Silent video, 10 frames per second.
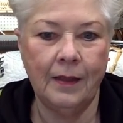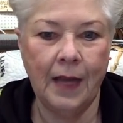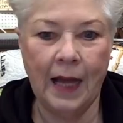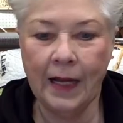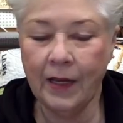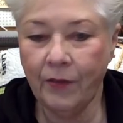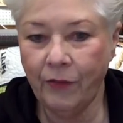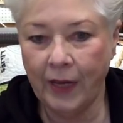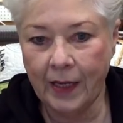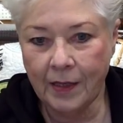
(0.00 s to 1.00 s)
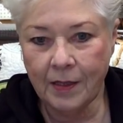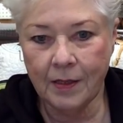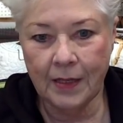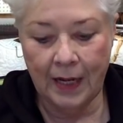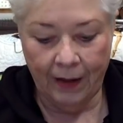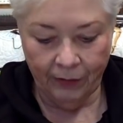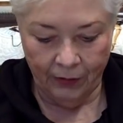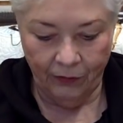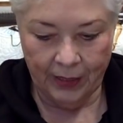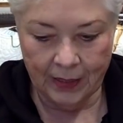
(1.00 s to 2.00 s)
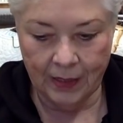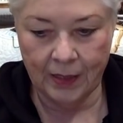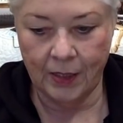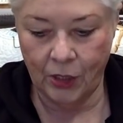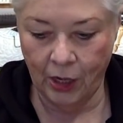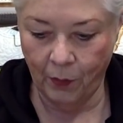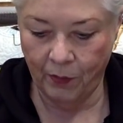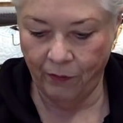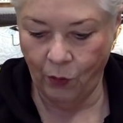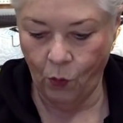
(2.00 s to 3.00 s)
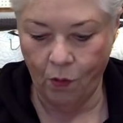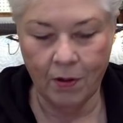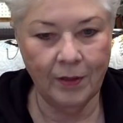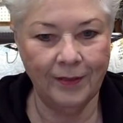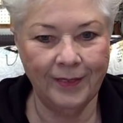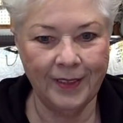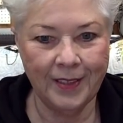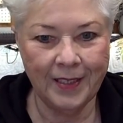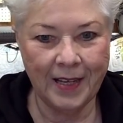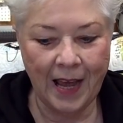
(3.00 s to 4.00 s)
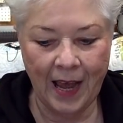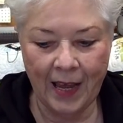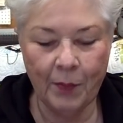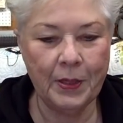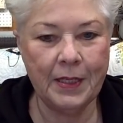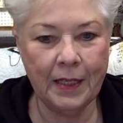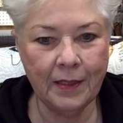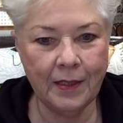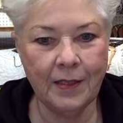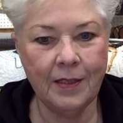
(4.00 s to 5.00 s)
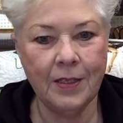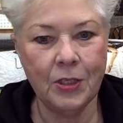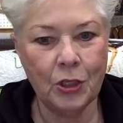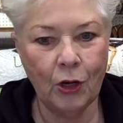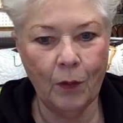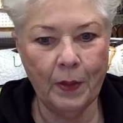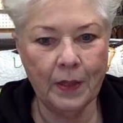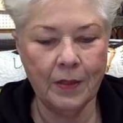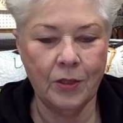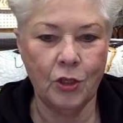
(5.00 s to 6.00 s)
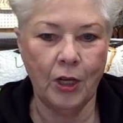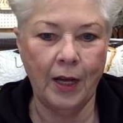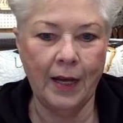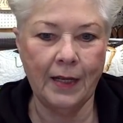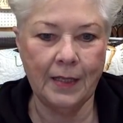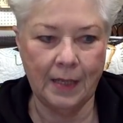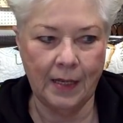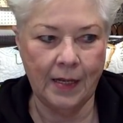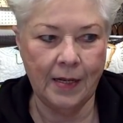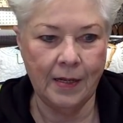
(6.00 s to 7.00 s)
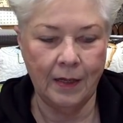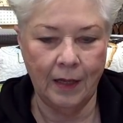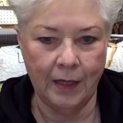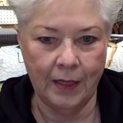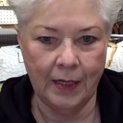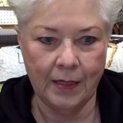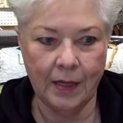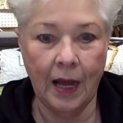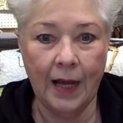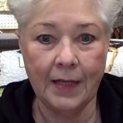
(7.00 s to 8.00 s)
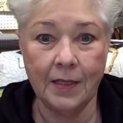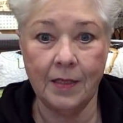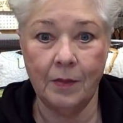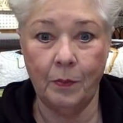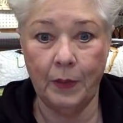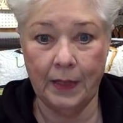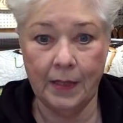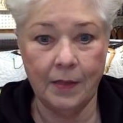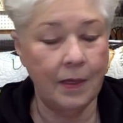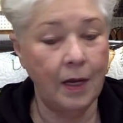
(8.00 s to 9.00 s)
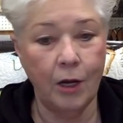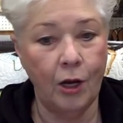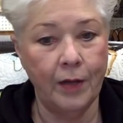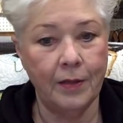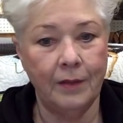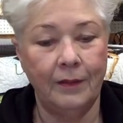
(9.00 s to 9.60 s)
I confess, and I've confessed this to y'all before, I am addicted to Starbucks chai tea lattes. Iced, please, not hot.